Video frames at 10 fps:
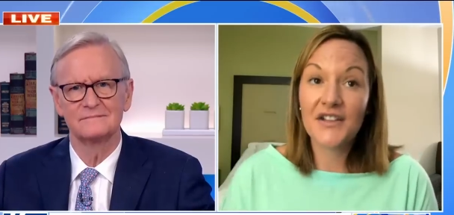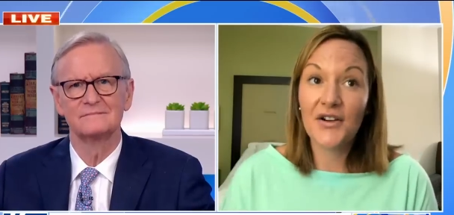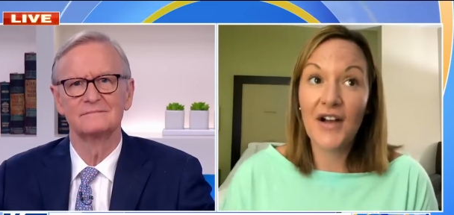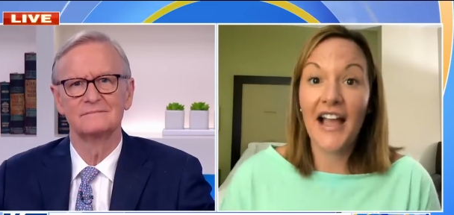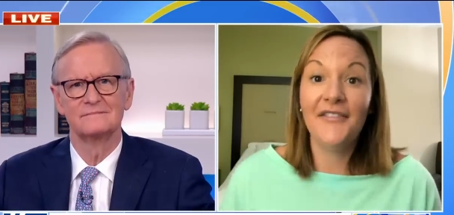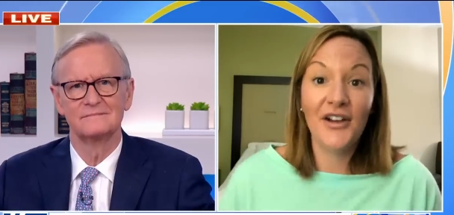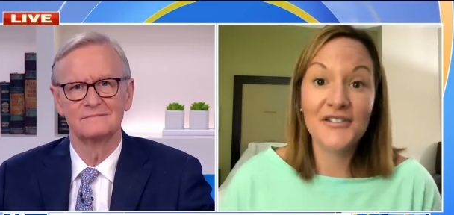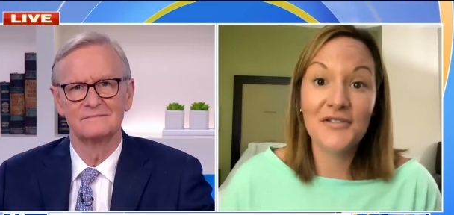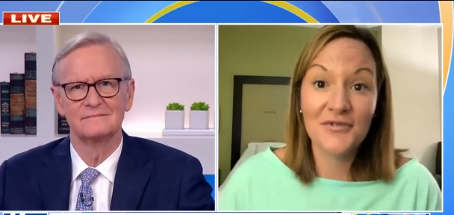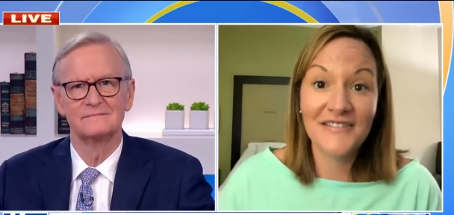Speaker 1: So I've
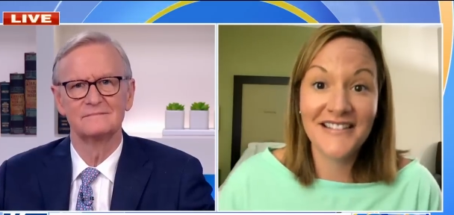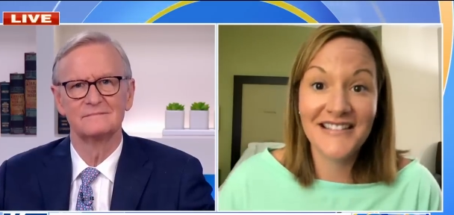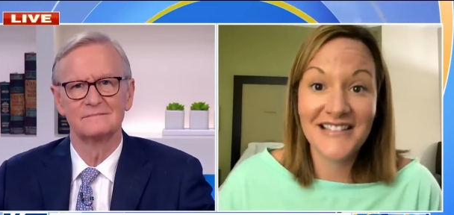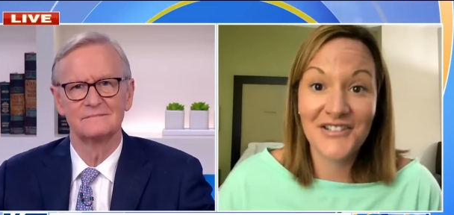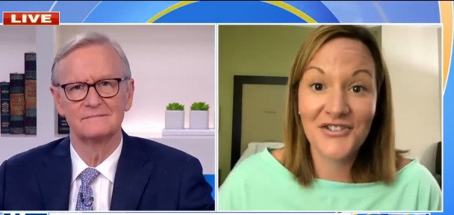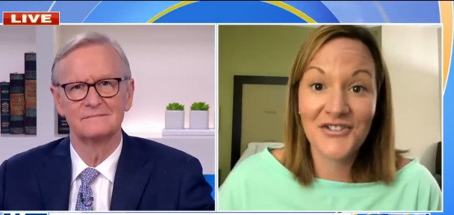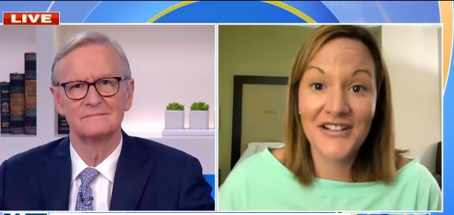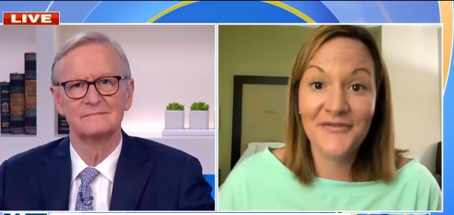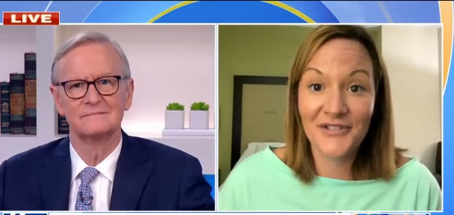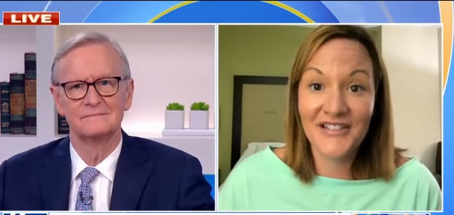also worked in this
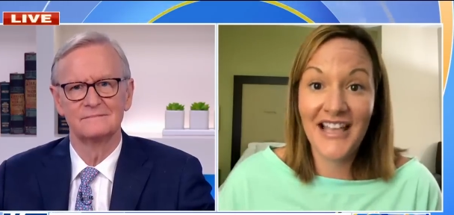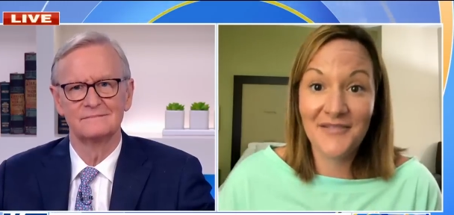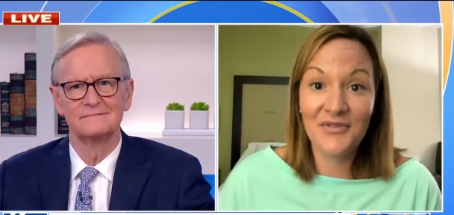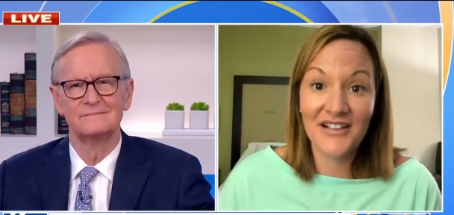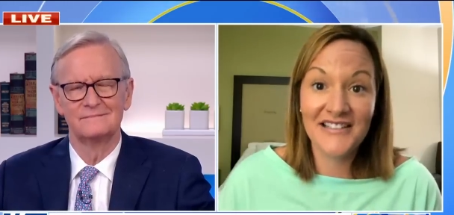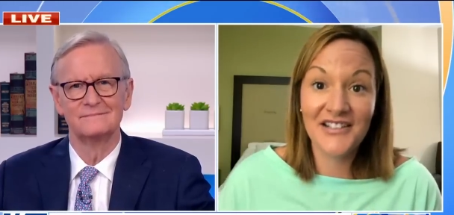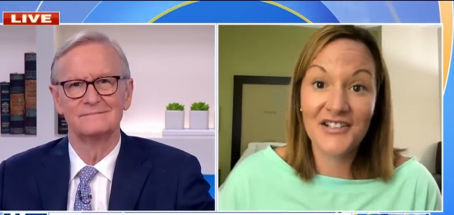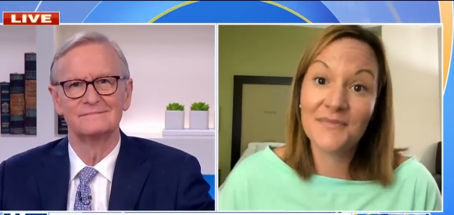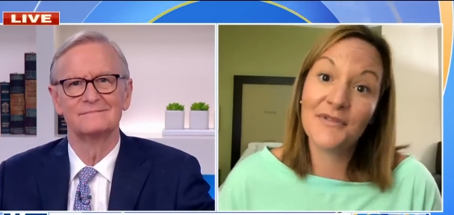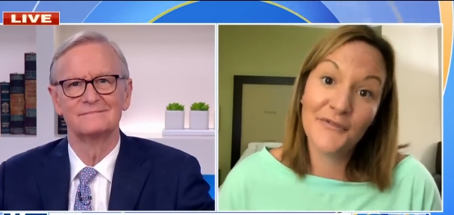industry for 10 plus
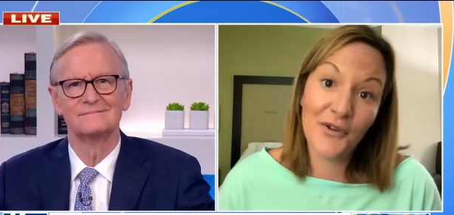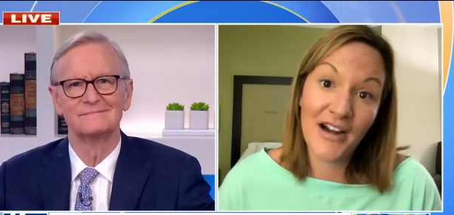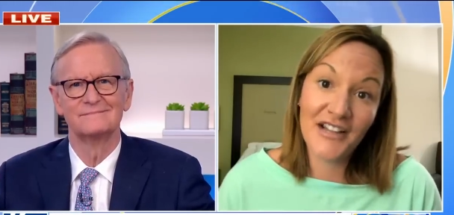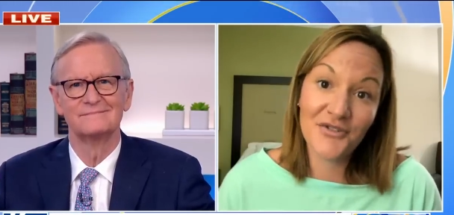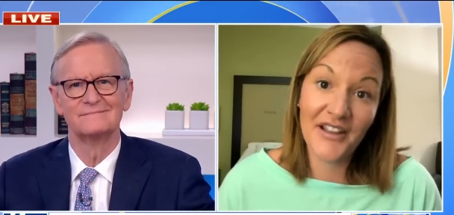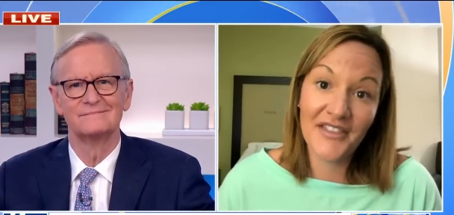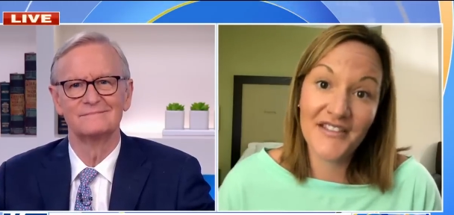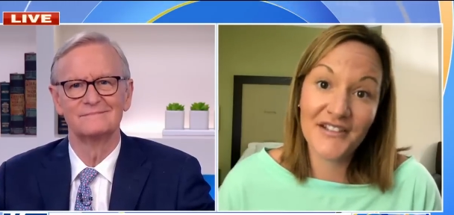years before I joined the